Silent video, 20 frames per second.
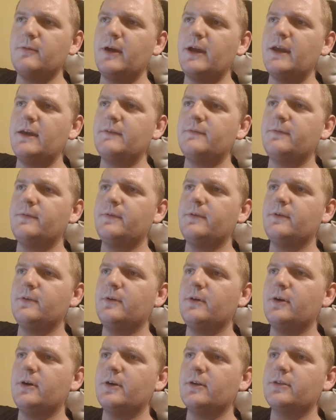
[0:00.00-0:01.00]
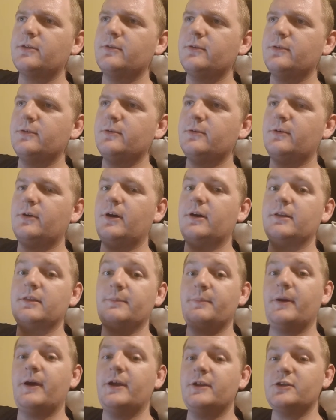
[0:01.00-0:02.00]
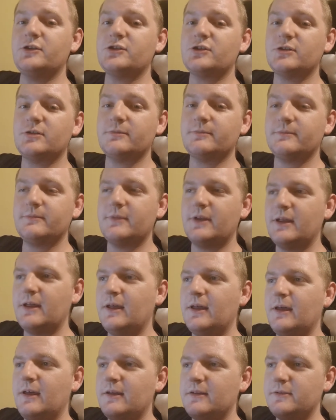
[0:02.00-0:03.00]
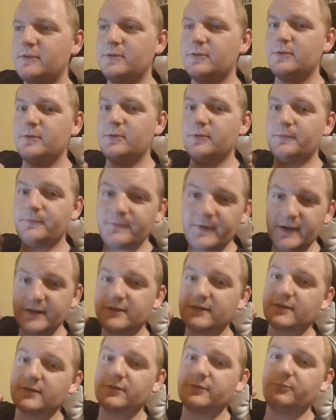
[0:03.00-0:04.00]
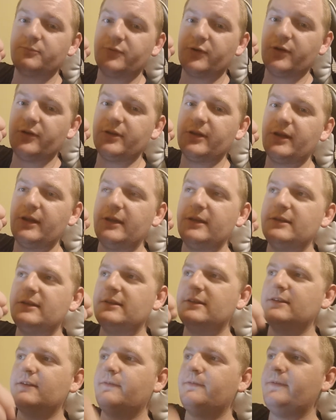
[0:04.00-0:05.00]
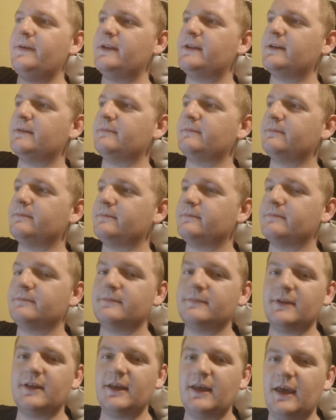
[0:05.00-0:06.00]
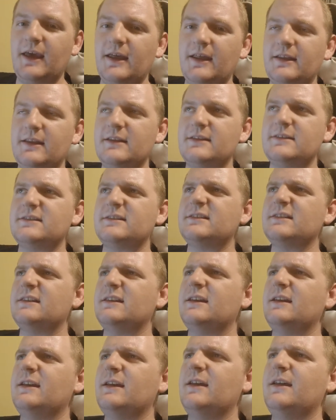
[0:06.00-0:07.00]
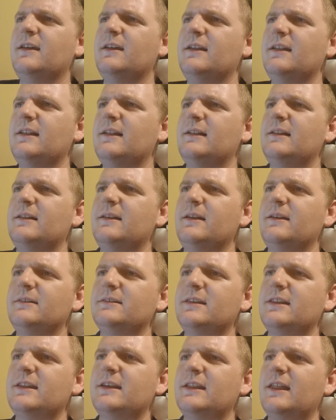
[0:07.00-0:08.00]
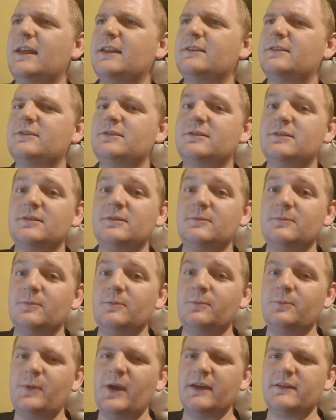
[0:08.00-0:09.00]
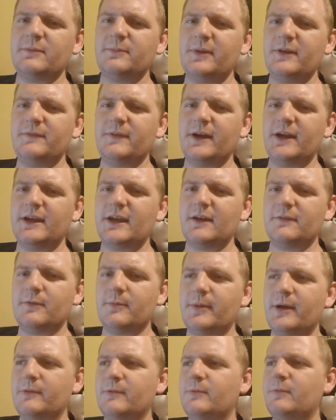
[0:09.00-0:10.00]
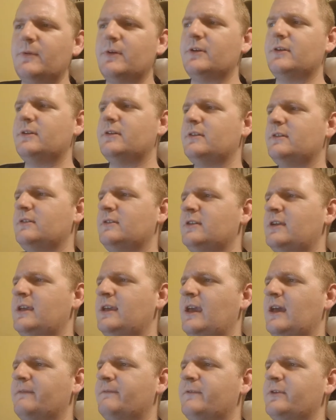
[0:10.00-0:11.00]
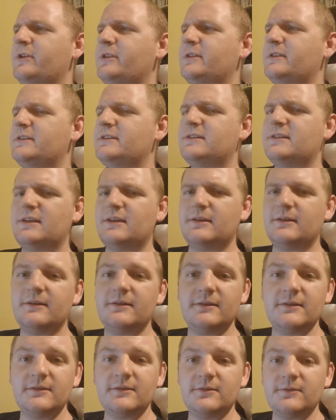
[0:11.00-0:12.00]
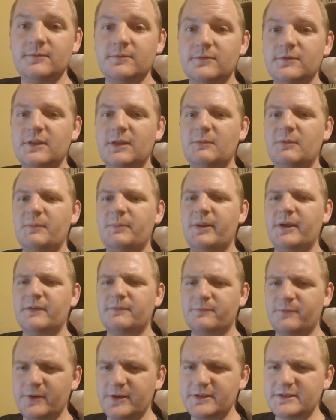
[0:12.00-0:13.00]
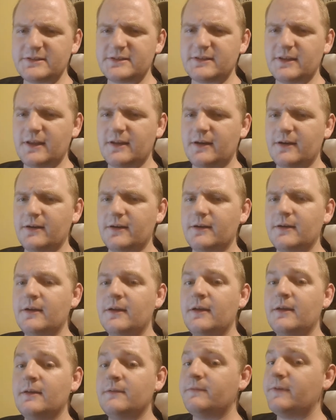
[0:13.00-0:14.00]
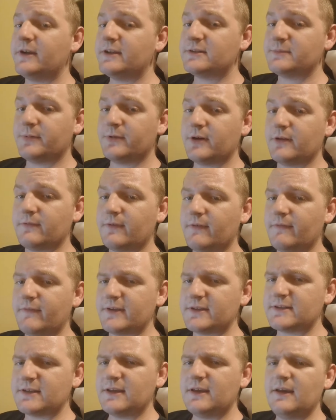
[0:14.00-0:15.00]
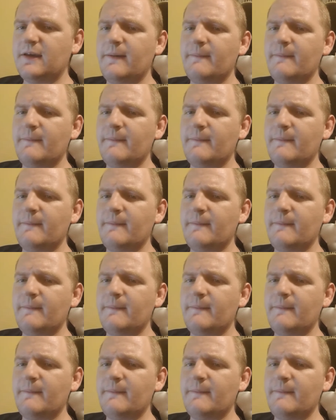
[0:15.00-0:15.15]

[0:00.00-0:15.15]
wave or through the punch, to fist Broly and defeat him. And it's uh, something that we have to be very careful about when we're looking at friends, that we pick friends that are very supportive of us